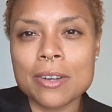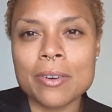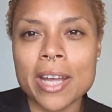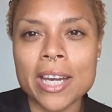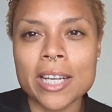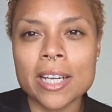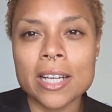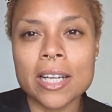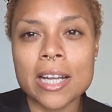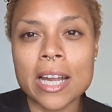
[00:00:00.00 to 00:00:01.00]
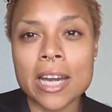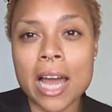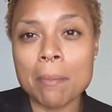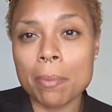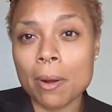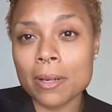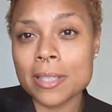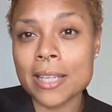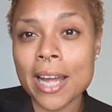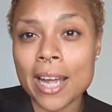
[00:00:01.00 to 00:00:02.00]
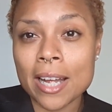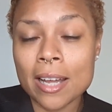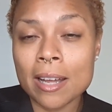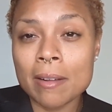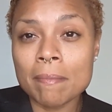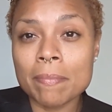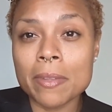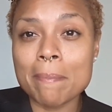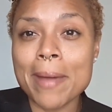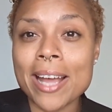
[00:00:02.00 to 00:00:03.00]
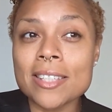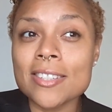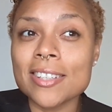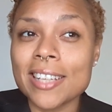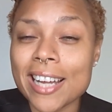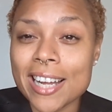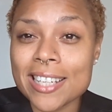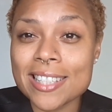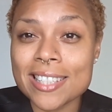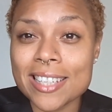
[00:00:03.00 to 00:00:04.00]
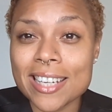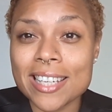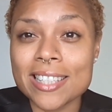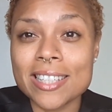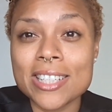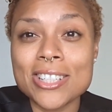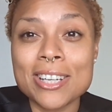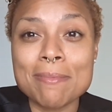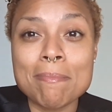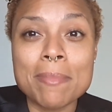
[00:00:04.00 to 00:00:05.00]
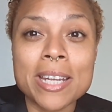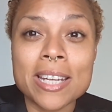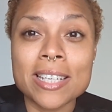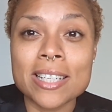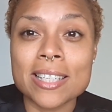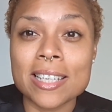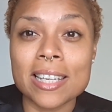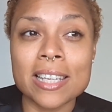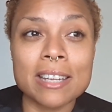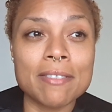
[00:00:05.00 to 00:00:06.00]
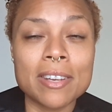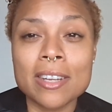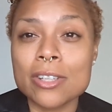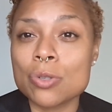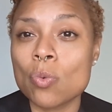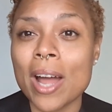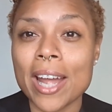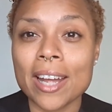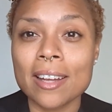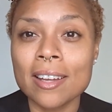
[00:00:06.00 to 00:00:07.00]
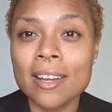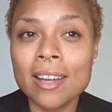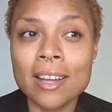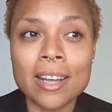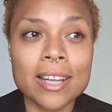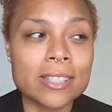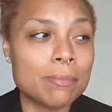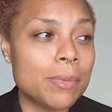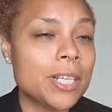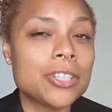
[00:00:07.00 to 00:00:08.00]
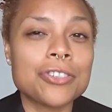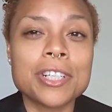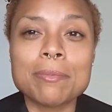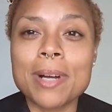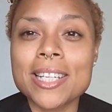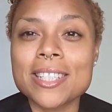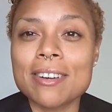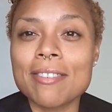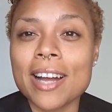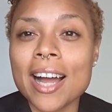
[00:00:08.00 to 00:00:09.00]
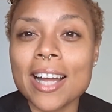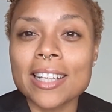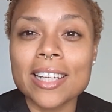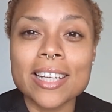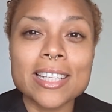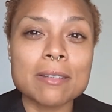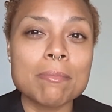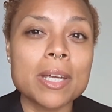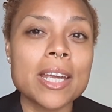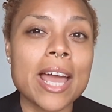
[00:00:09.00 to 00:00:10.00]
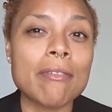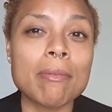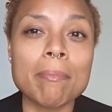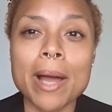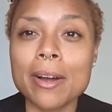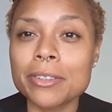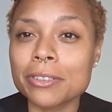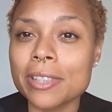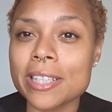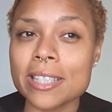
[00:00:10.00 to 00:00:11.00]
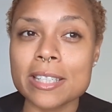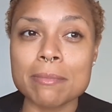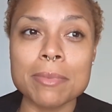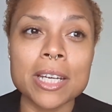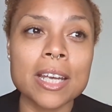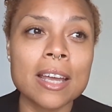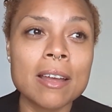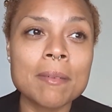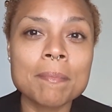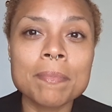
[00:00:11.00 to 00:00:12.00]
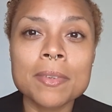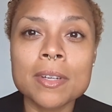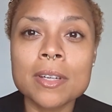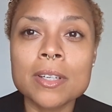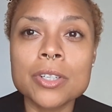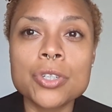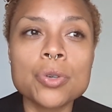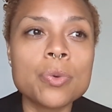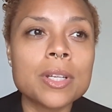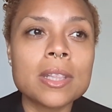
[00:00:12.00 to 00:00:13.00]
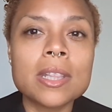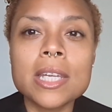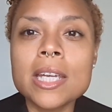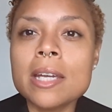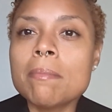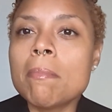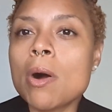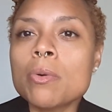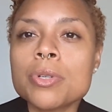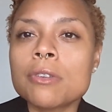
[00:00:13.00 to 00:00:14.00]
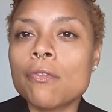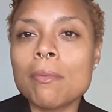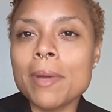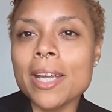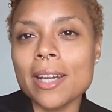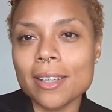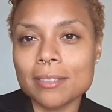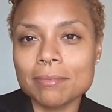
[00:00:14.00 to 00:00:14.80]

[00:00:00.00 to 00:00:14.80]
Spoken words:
on Nettie, not per se. The master class is legit me just living this way. It's me treating myself kindly. It's me having boundaries. It's me doing the most for me,